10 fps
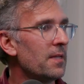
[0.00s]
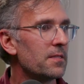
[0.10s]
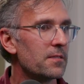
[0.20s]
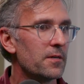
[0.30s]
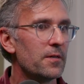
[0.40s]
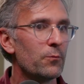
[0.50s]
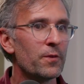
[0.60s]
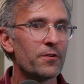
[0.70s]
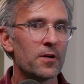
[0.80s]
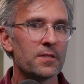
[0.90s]
And uh,
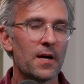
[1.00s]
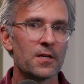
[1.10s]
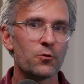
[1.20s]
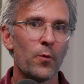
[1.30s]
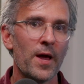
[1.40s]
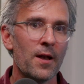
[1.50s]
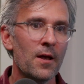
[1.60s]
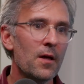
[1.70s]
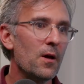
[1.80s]
we've got as well